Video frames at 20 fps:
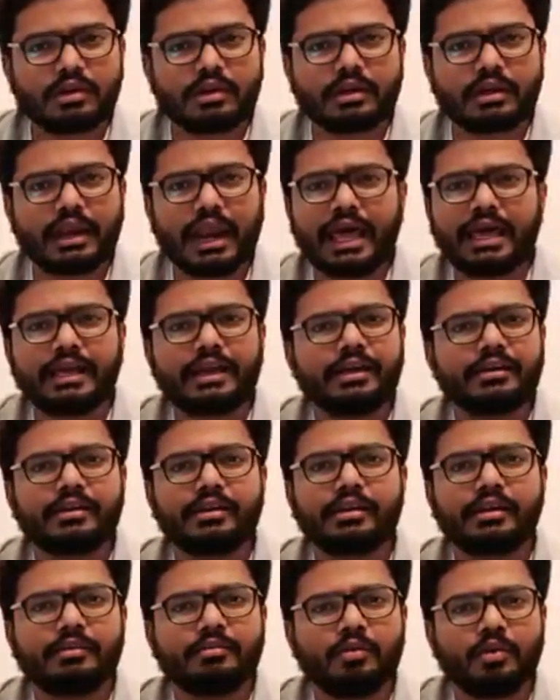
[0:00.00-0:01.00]

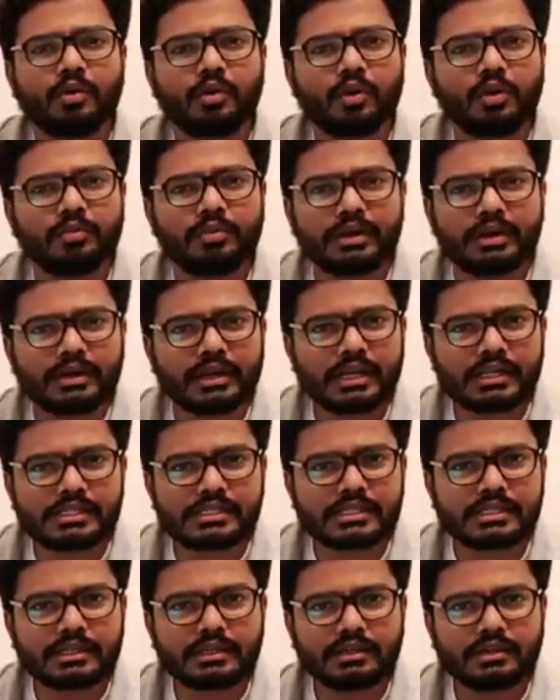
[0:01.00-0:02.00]
glycated hemoglobin
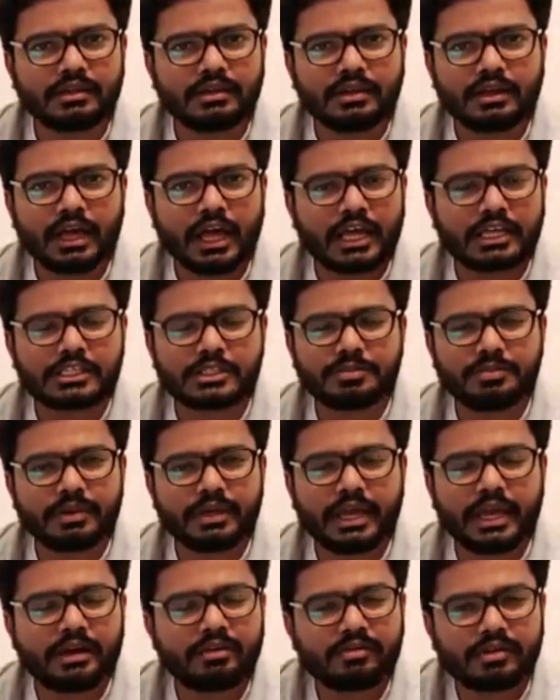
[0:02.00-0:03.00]
test
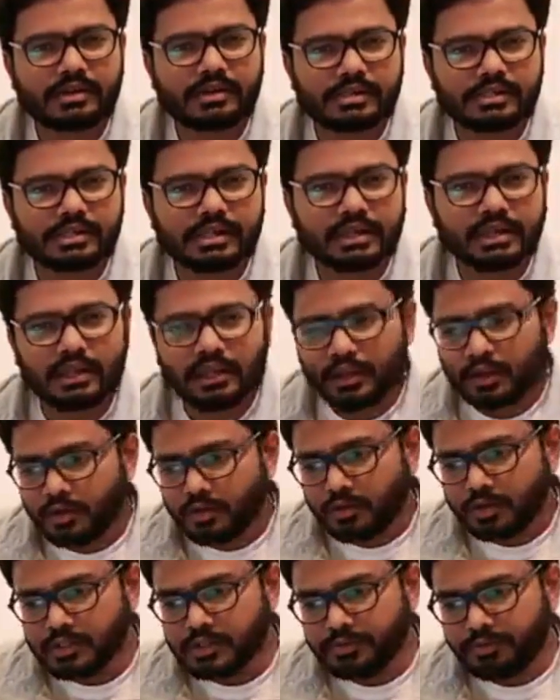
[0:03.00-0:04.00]
HbA1c
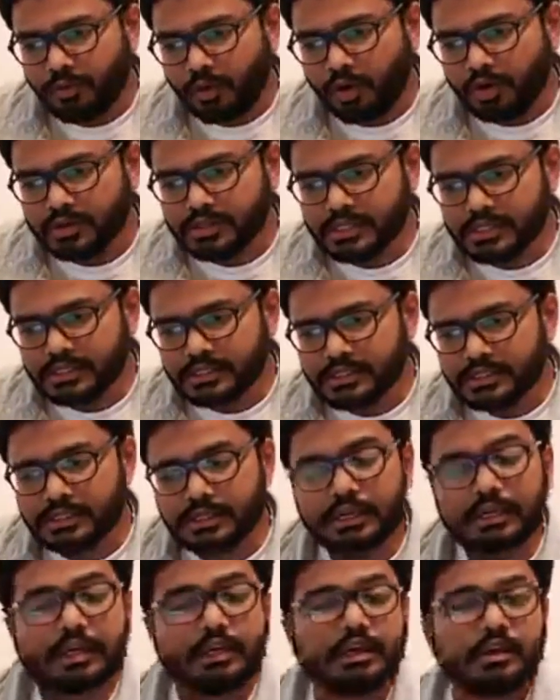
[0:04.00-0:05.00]
which falls under
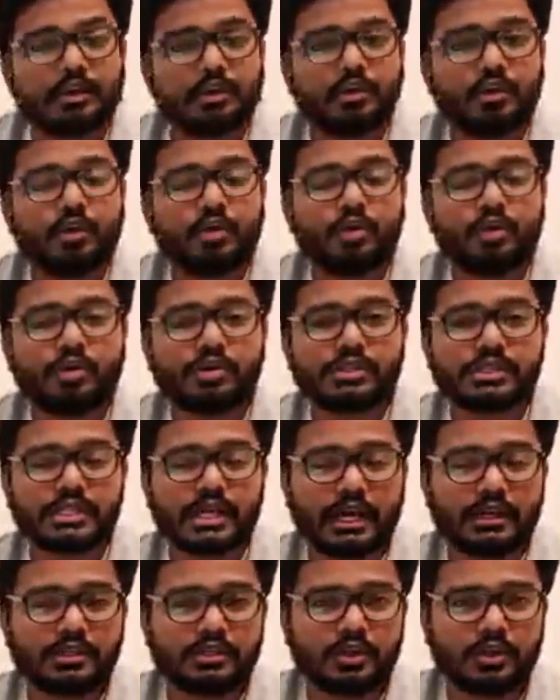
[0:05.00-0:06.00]
glucose
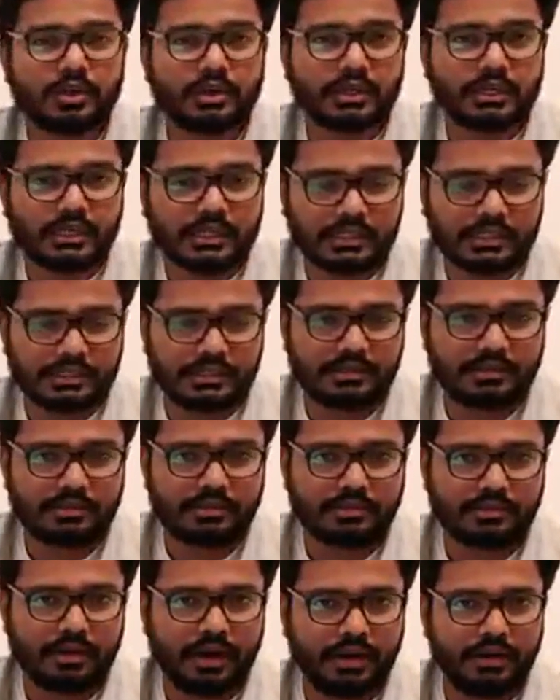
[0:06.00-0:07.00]
control test,
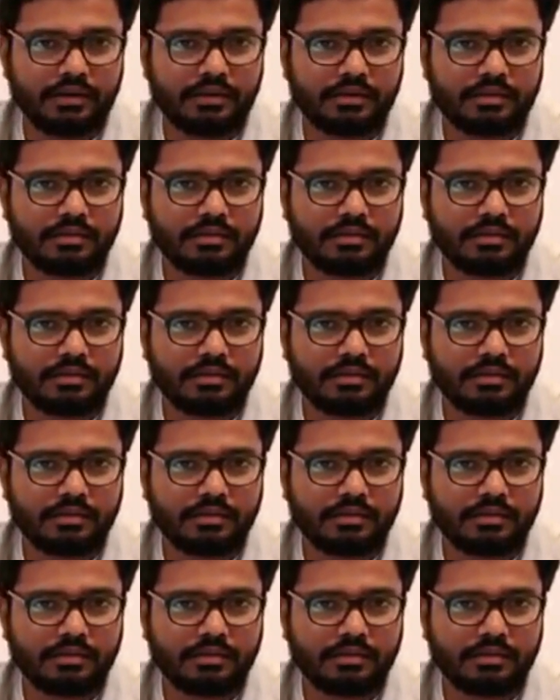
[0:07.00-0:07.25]
right?